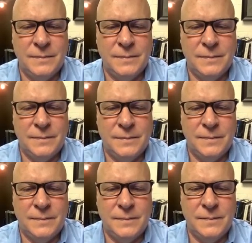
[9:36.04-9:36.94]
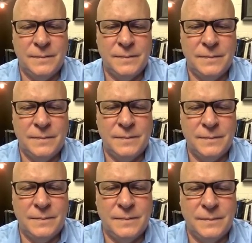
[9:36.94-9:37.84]

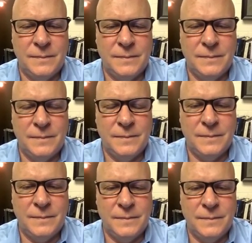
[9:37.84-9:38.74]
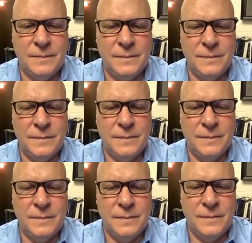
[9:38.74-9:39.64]

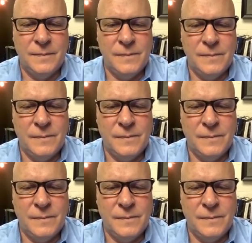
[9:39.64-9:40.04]
(not speaking)